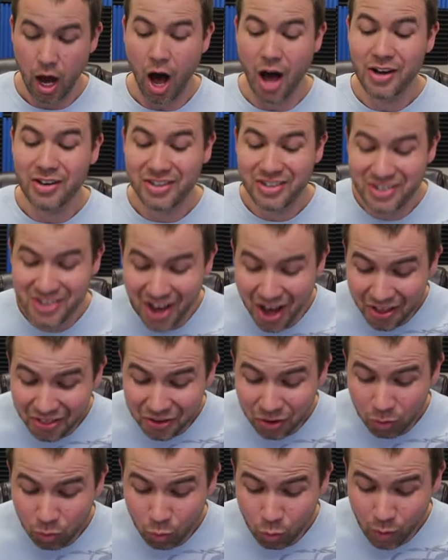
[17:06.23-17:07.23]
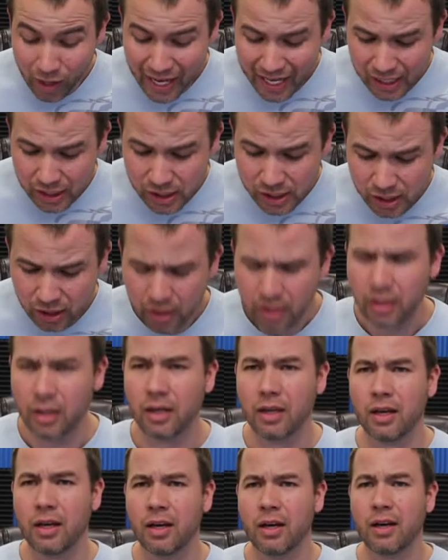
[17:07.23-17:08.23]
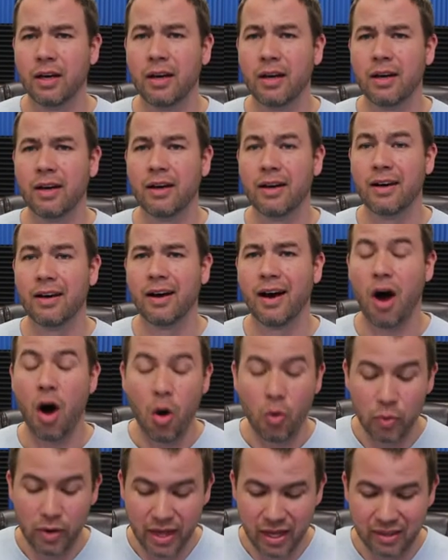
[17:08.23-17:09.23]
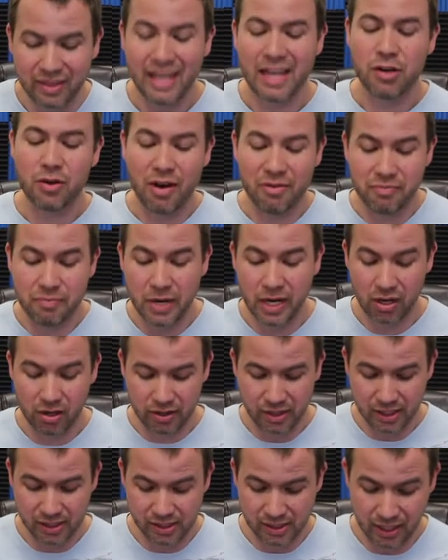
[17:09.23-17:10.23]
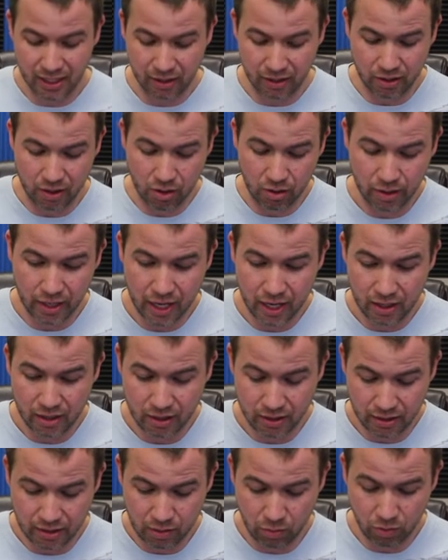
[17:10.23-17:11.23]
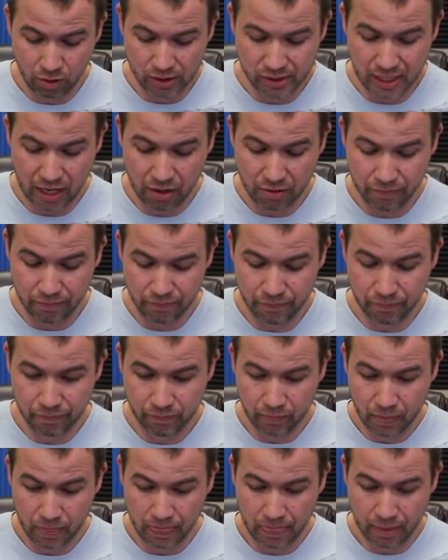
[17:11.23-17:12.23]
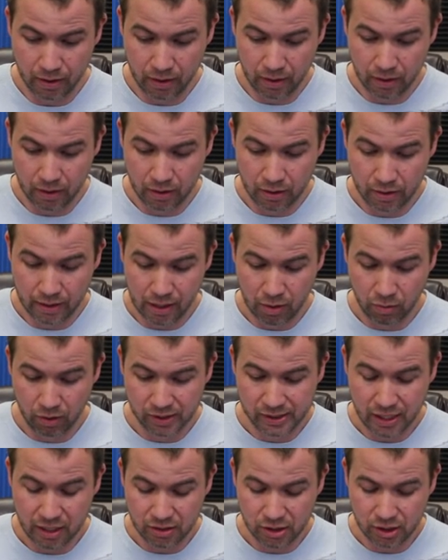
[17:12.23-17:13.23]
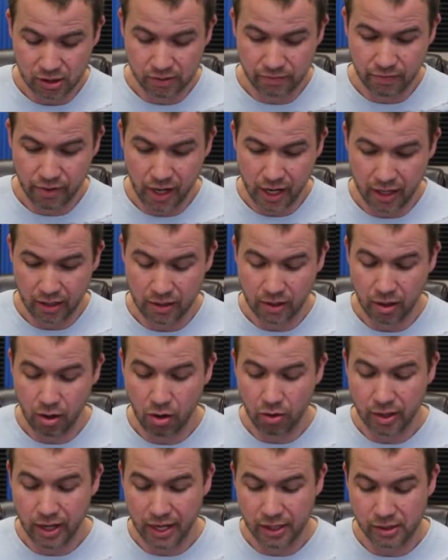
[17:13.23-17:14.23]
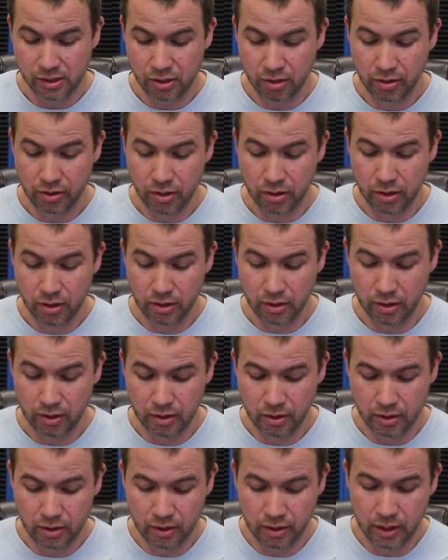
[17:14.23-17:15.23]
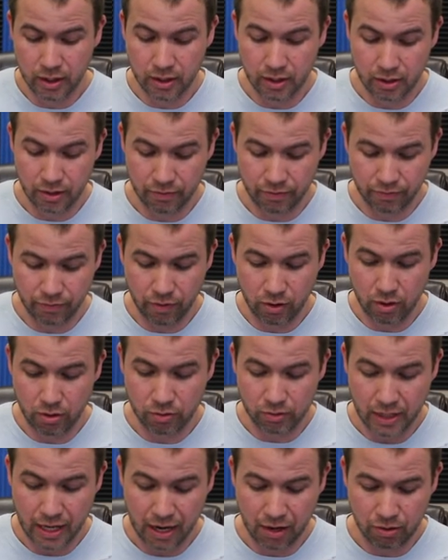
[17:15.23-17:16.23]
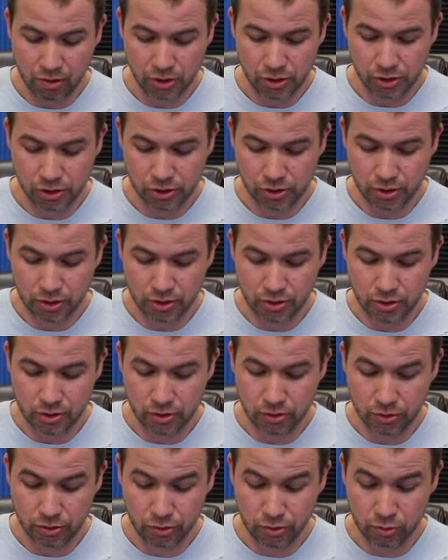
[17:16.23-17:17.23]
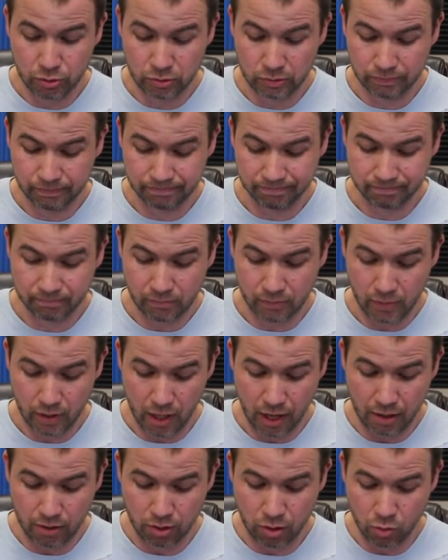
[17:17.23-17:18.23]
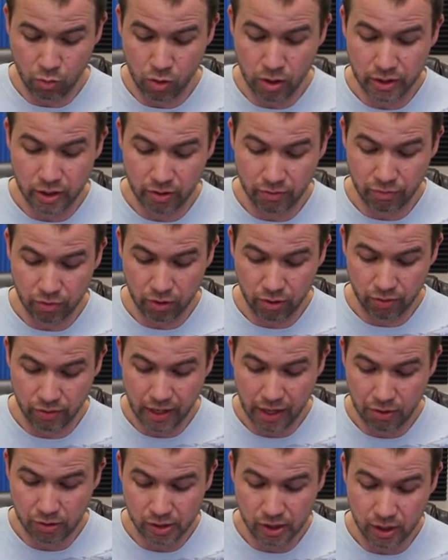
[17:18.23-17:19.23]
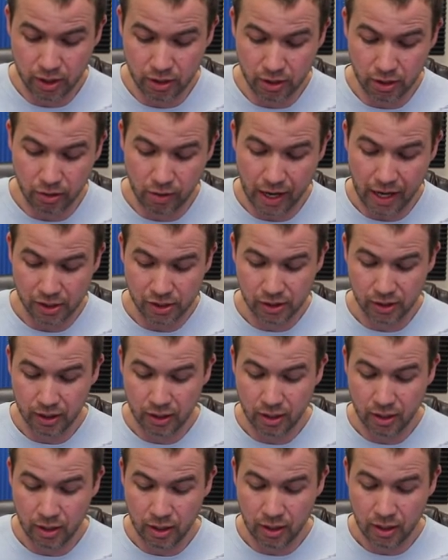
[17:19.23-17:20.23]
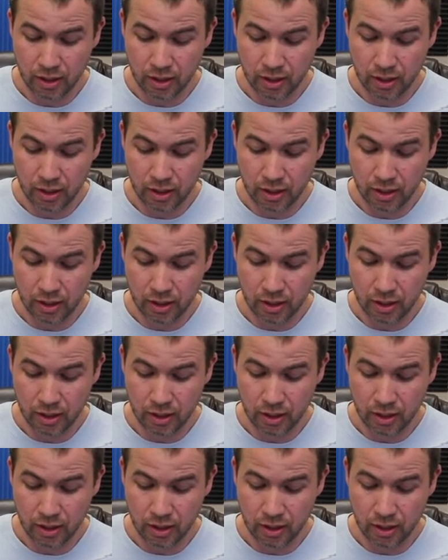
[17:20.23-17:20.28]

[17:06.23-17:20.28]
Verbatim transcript: Another Witch? Oh, they do have Mirror in this thing. Okay, that works out. That works out just fine. Okay, so the Inferno Tower should do... I don't know what the Inferno Tower is going to do, actually.